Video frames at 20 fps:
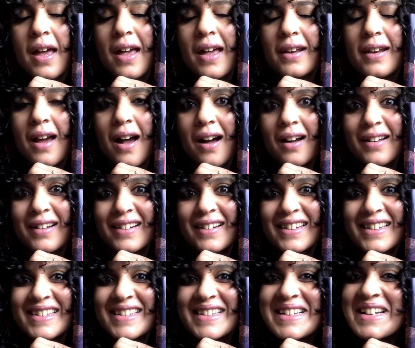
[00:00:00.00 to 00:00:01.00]
an
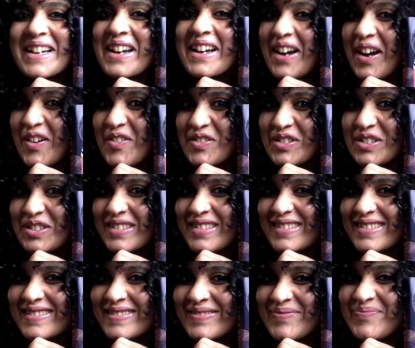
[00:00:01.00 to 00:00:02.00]
ugly cover.
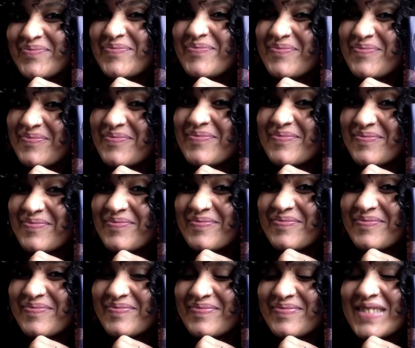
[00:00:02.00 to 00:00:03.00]
I
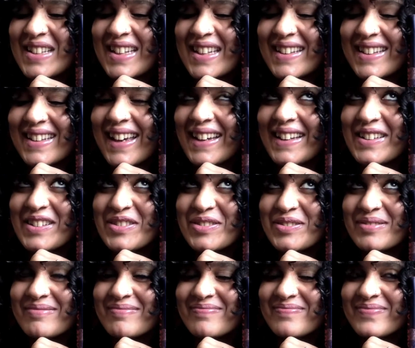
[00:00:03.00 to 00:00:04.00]
know.
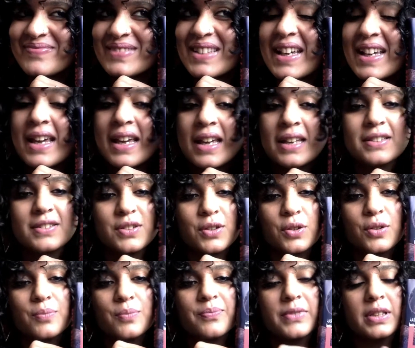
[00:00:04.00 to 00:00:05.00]

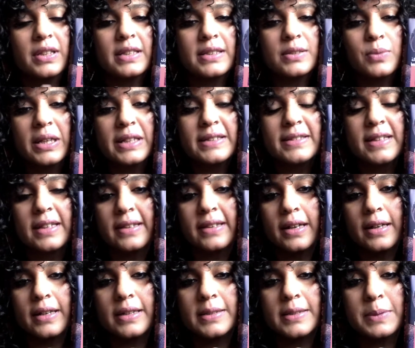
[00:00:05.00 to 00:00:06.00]
So the reason why I say
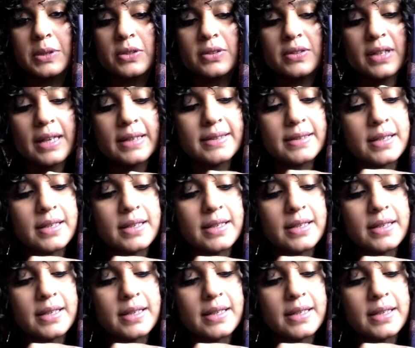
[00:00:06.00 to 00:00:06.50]
that is because it has